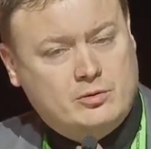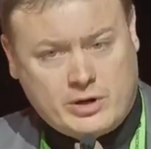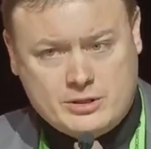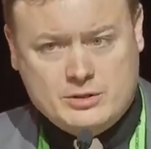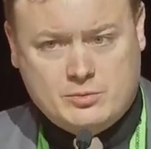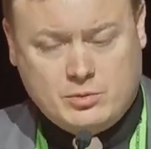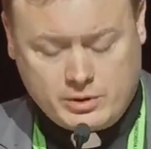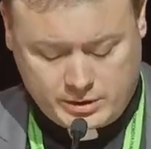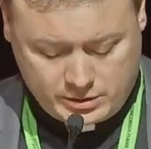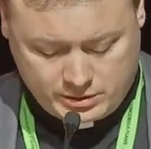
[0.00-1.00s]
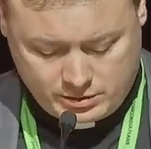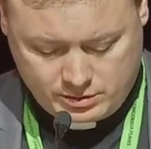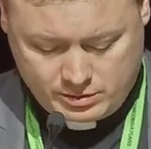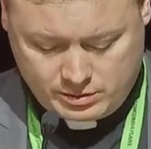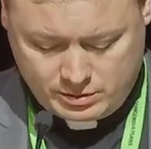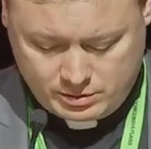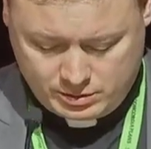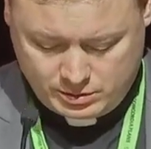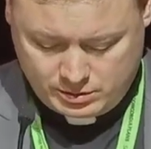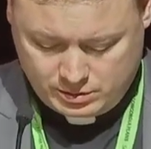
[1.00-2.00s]
Christ's work.
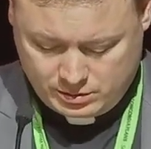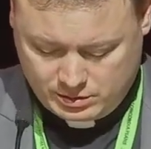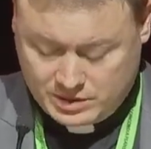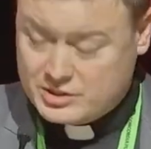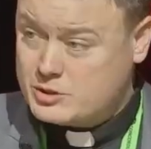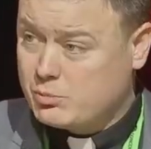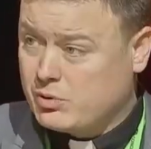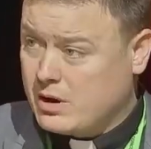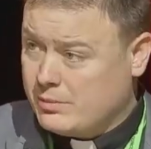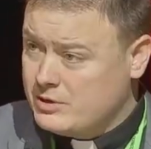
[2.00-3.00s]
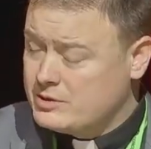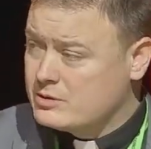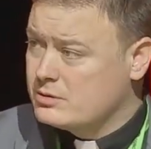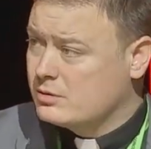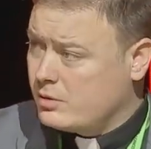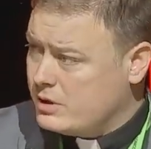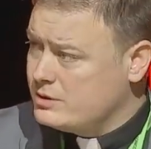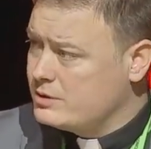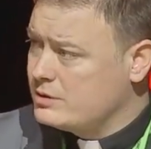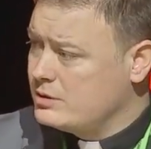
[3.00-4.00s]
It is his promise,
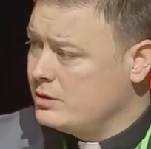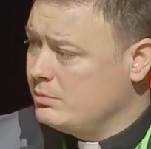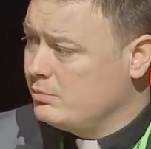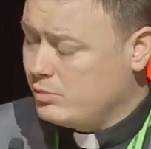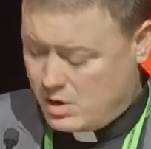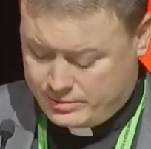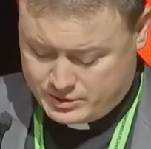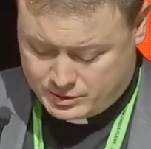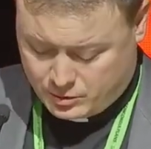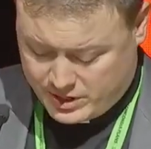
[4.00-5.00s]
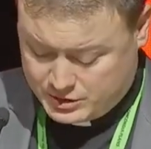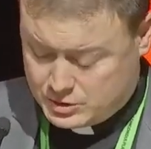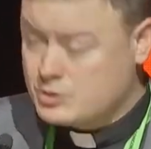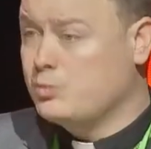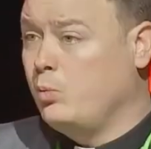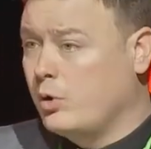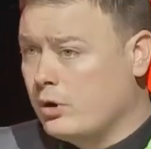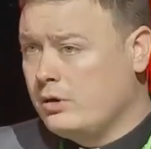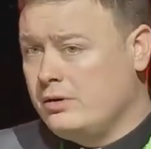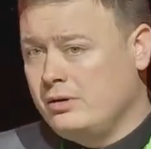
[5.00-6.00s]
Christ's promise, Christ's
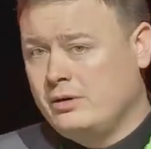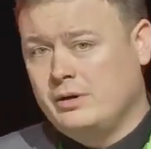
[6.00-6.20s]
word.